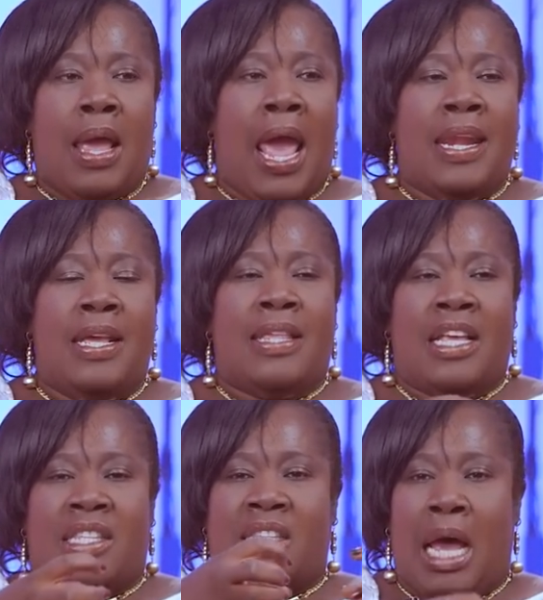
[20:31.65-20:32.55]
Any
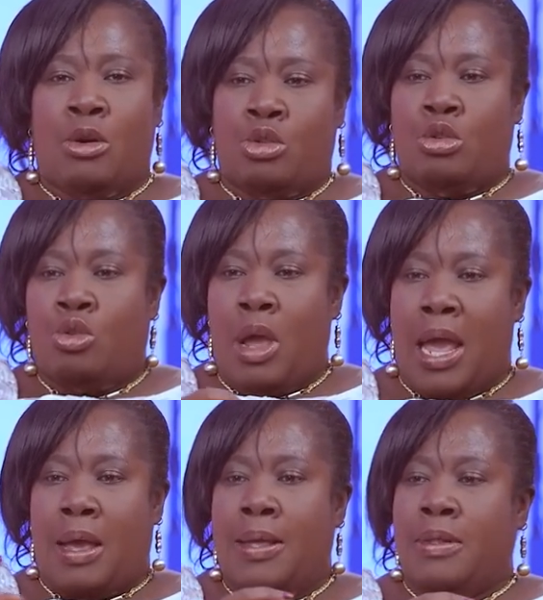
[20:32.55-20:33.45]
the sound, you know,
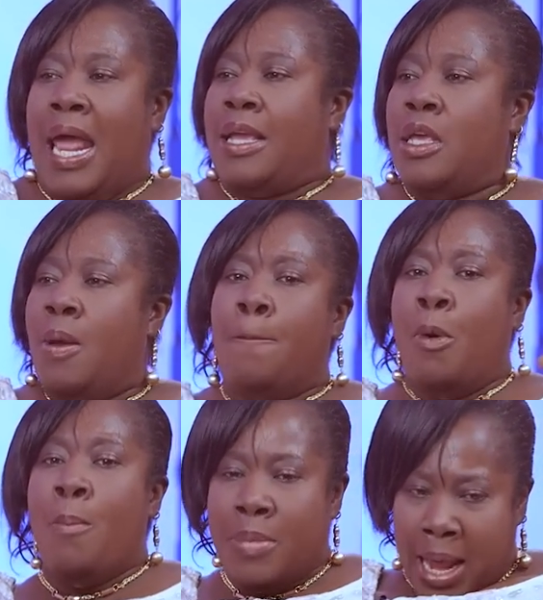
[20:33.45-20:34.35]
like
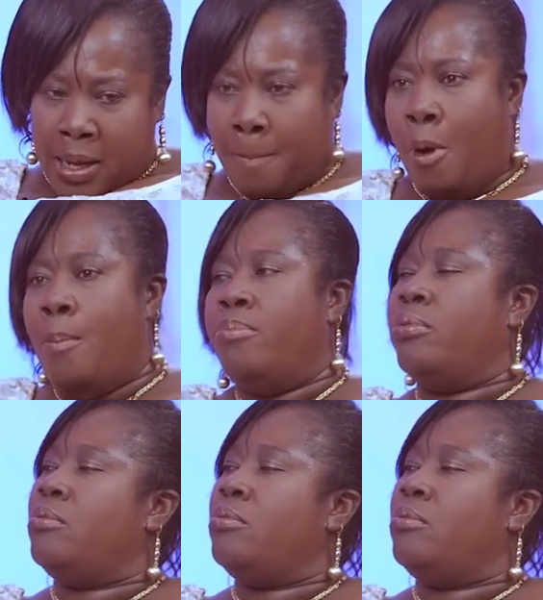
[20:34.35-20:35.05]
boom, like a bomb.